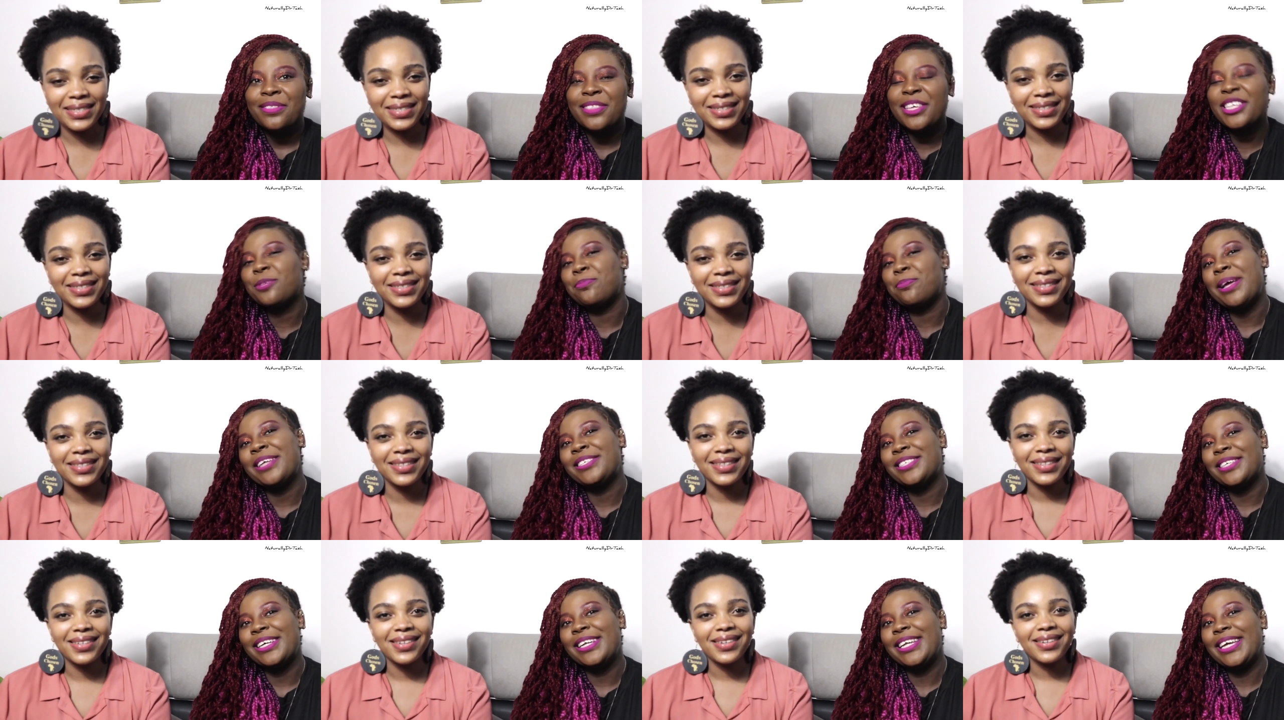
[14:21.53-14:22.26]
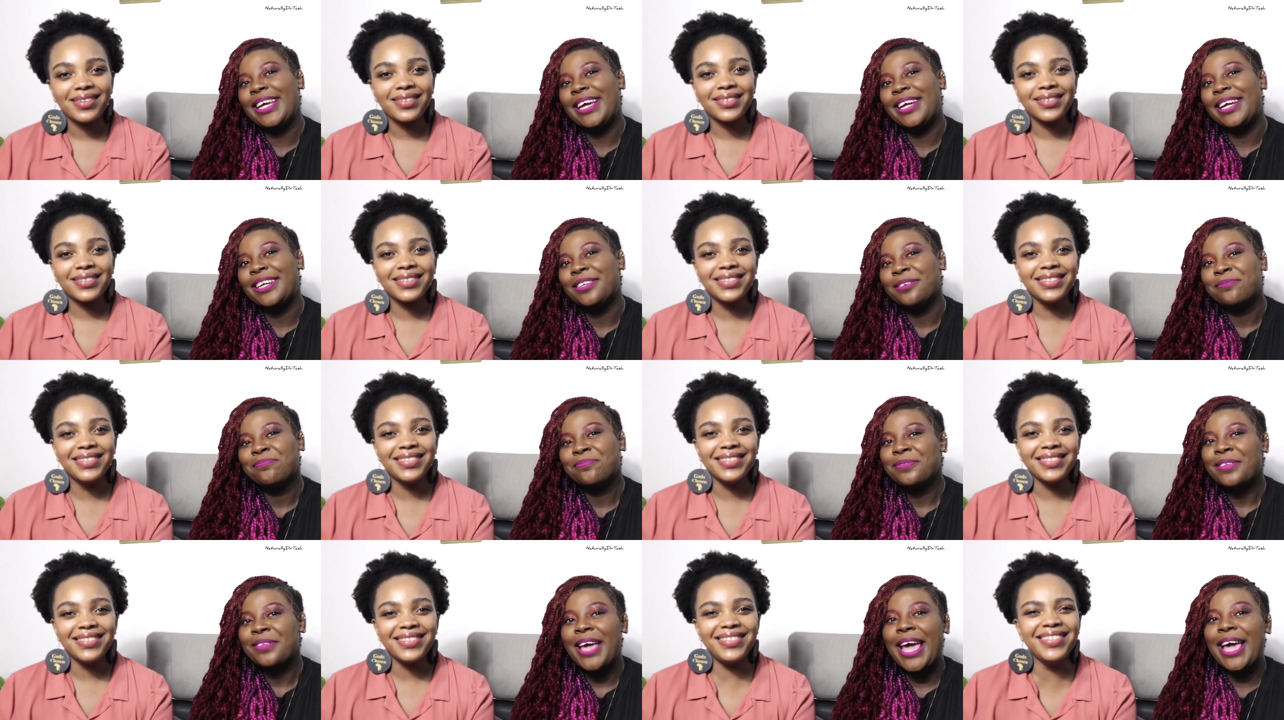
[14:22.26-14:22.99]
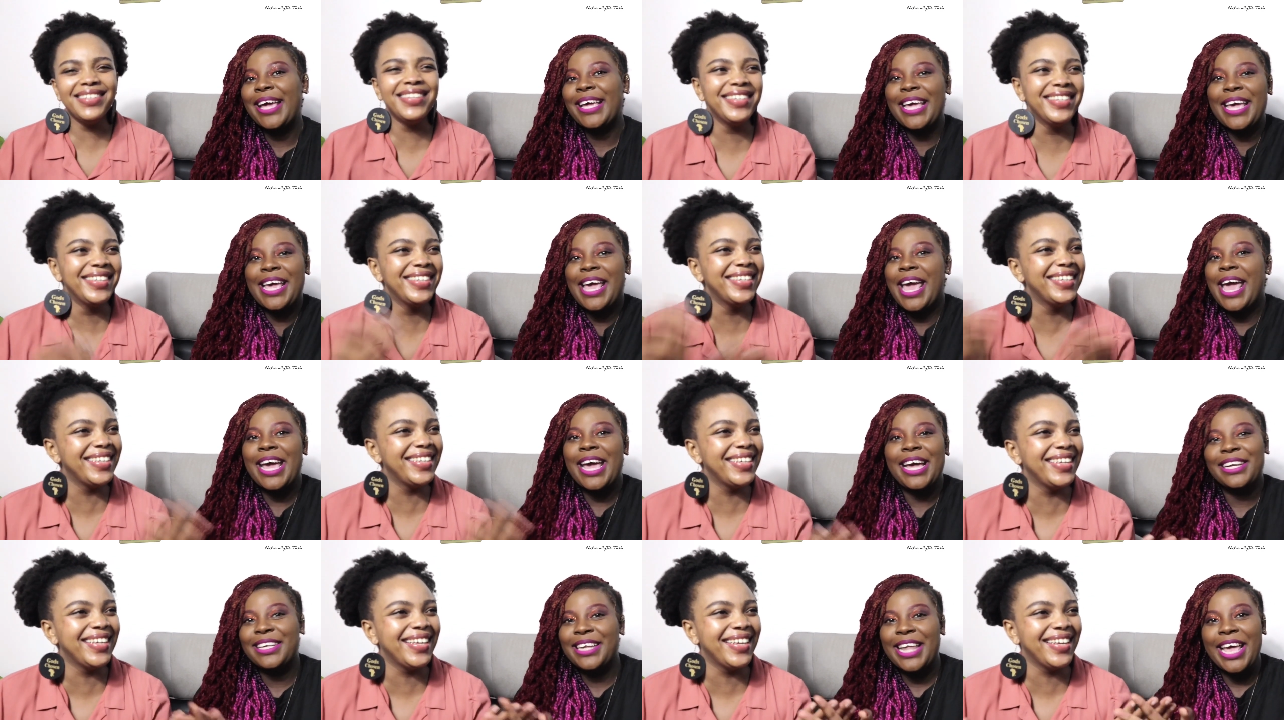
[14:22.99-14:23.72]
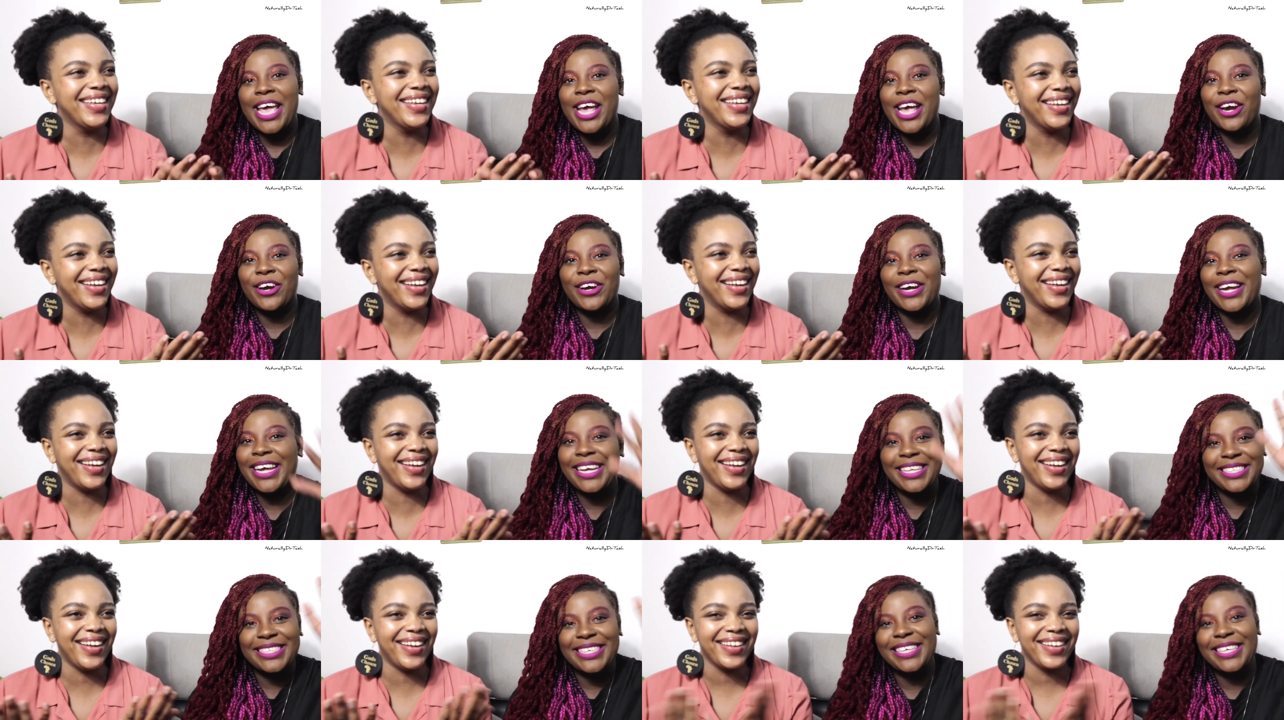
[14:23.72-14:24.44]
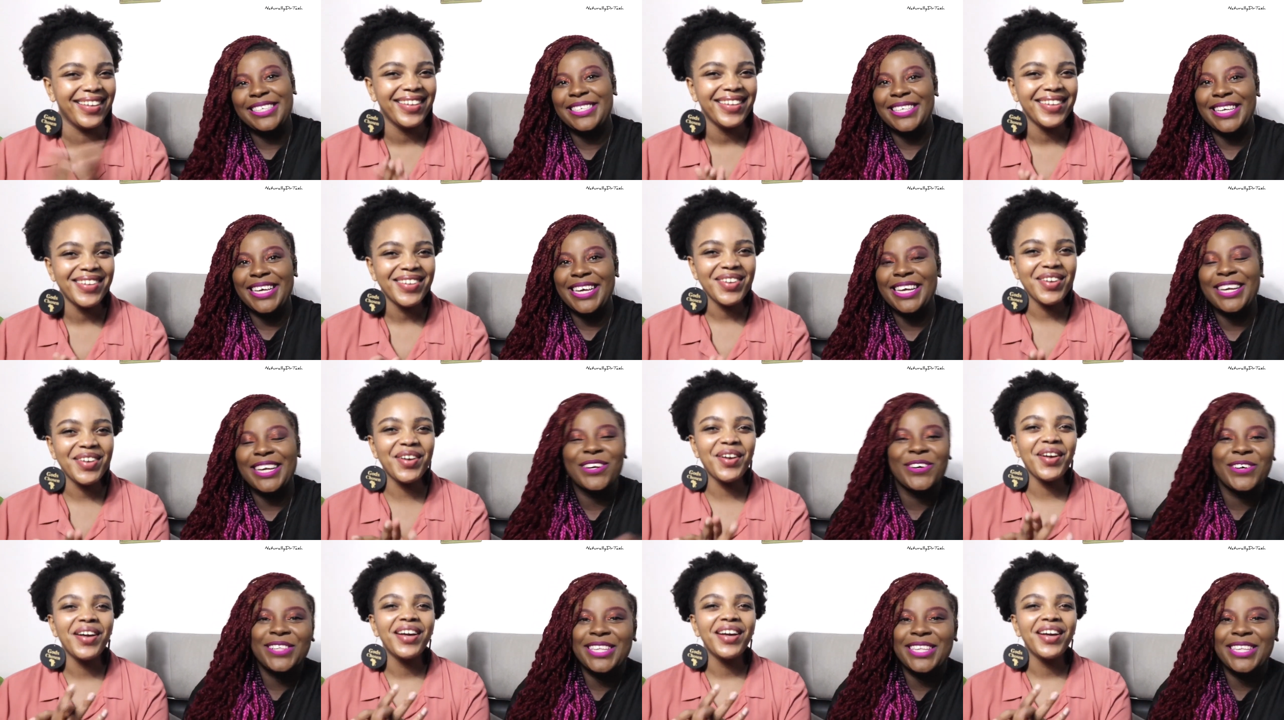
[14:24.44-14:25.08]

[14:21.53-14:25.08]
Speaker 1: that's basically it. Thank you, and dear etc. and